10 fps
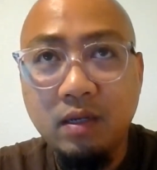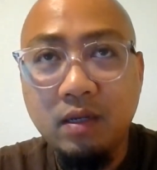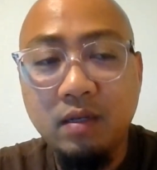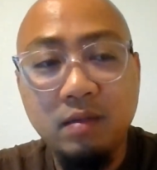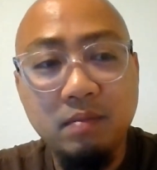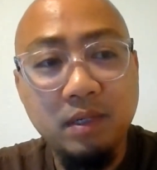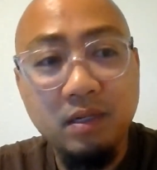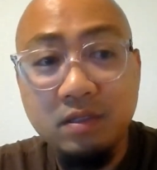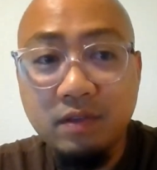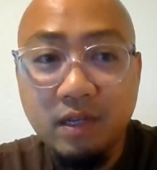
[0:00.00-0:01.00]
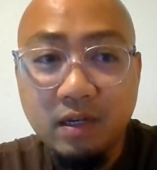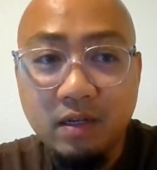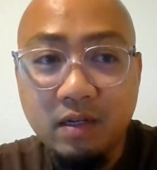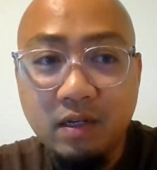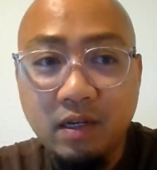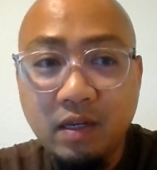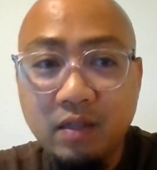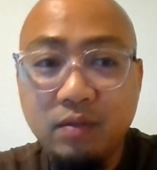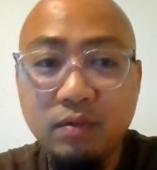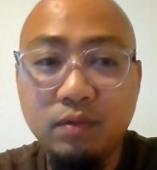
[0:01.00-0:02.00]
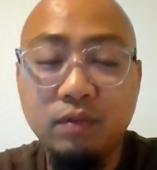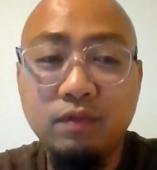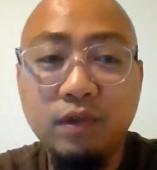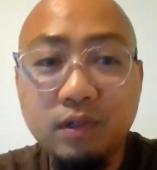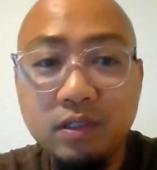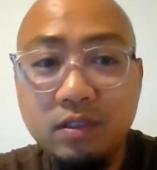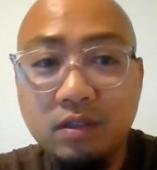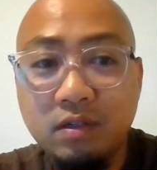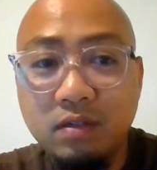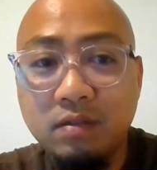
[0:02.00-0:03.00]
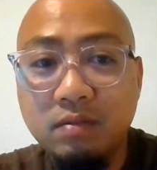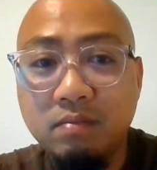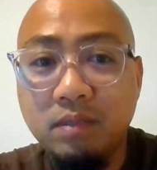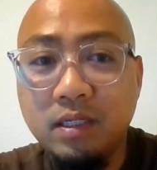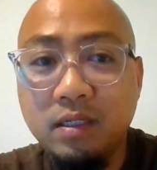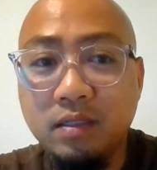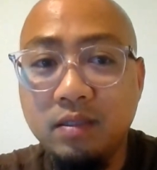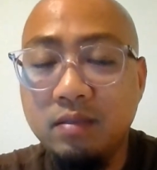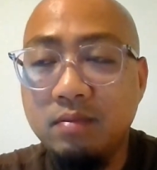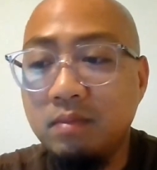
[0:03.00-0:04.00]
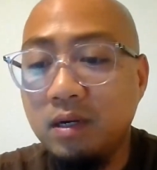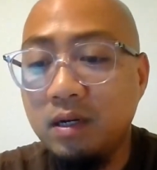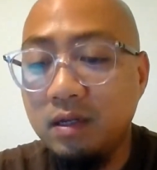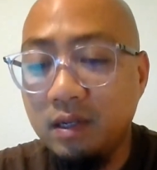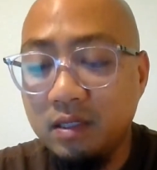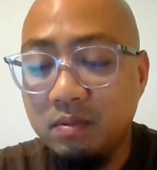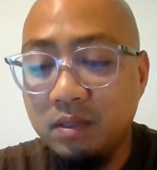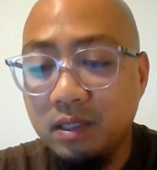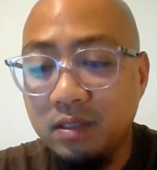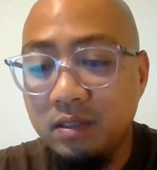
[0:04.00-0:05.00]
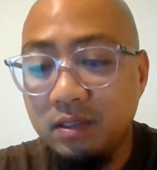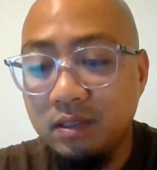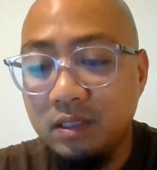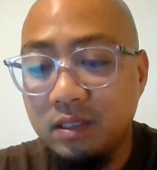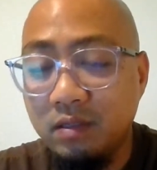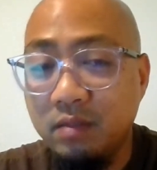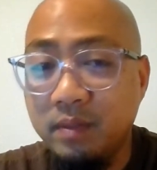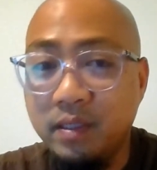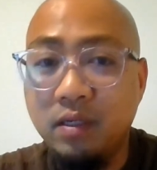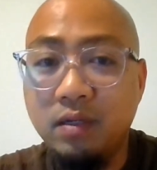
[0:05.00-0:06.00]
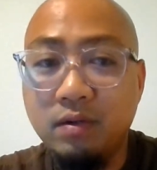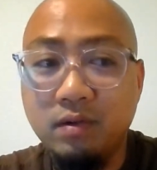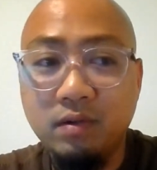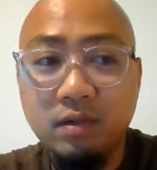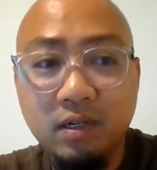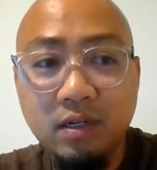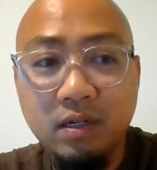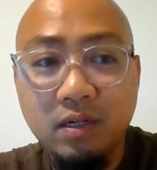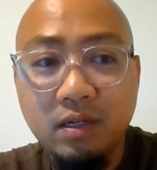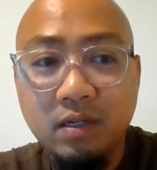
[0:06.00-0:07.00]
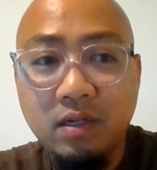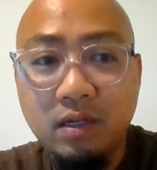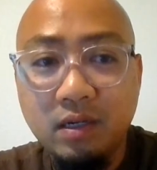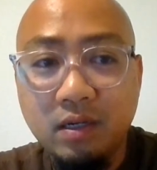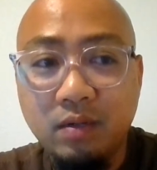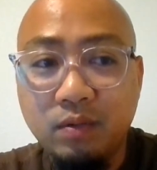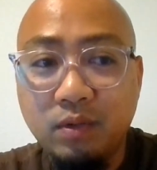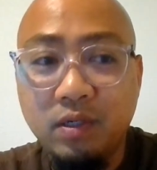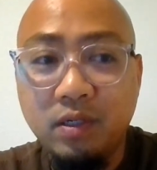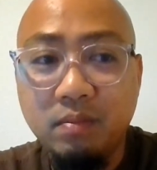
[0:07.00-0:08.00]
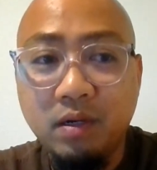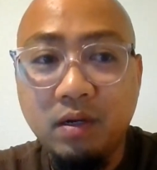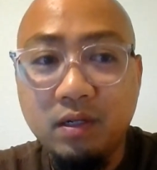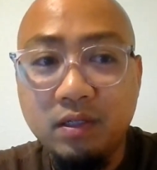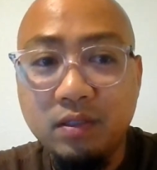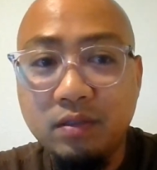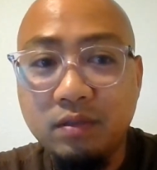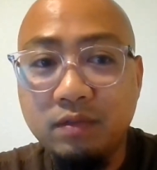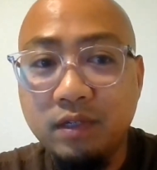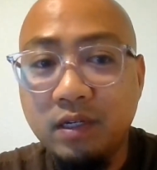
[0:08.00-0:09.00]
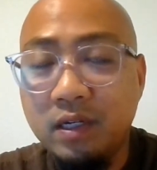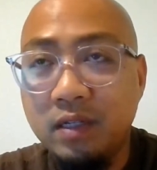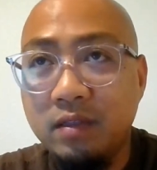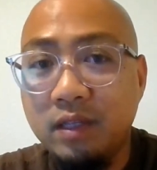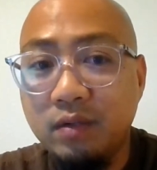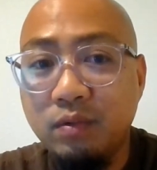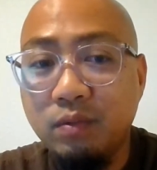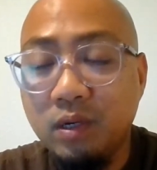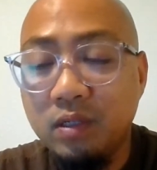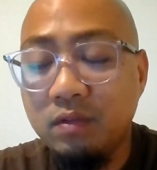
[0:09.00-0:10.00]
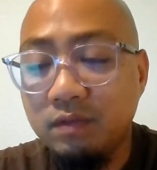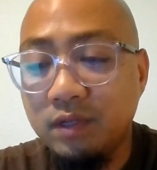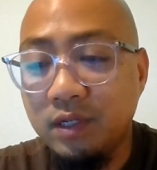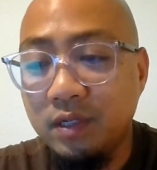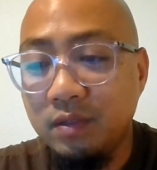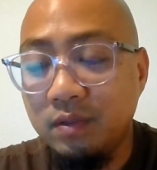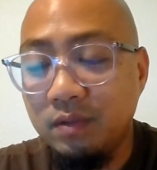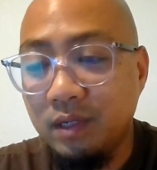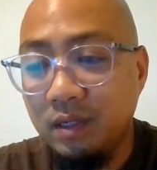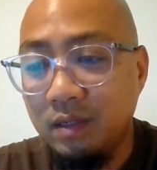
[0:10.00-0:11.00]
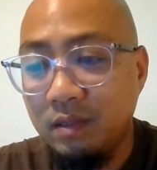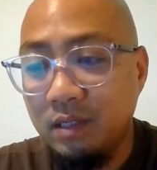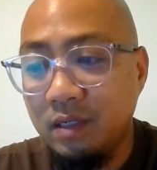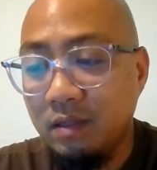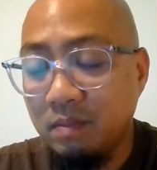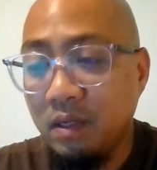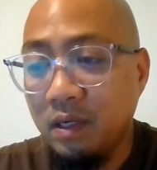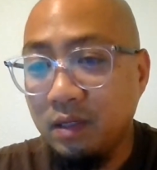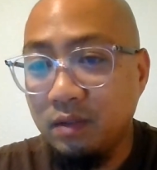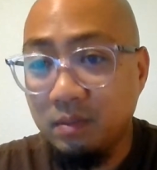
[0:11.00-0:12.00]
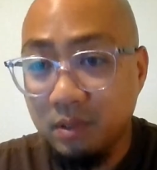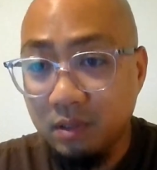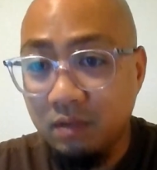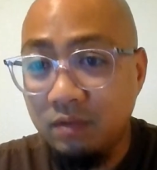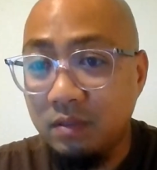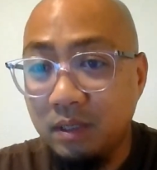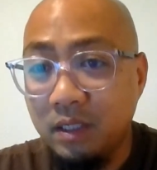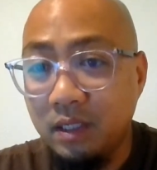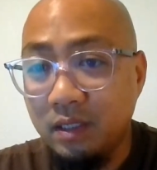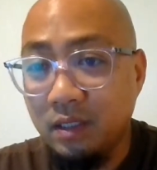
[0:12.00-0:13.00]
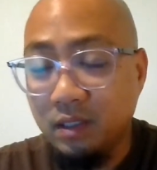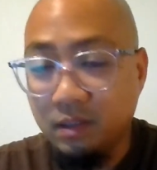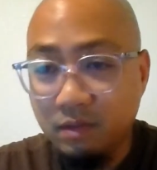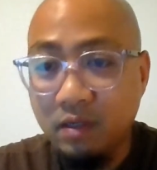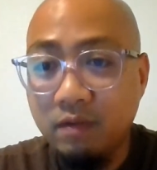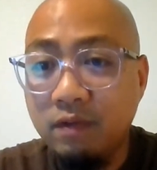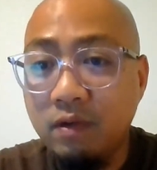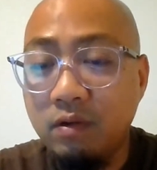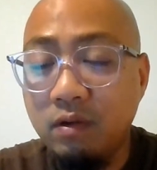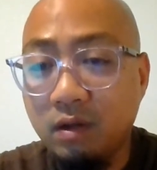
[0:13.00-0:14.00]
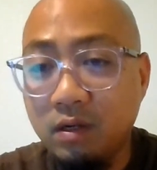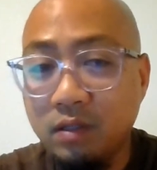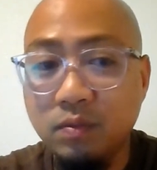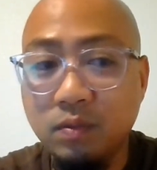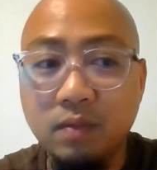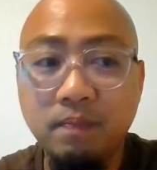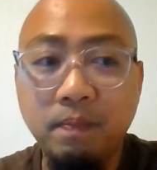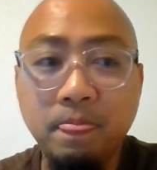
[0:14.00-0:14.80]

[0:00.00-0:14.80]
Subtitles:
And because of that, I had to focus on making my explanations a little bit clearer. I wanted my audience to feel like they could watch the video and kind of apply it to themselves immediately and kind of follow along as well.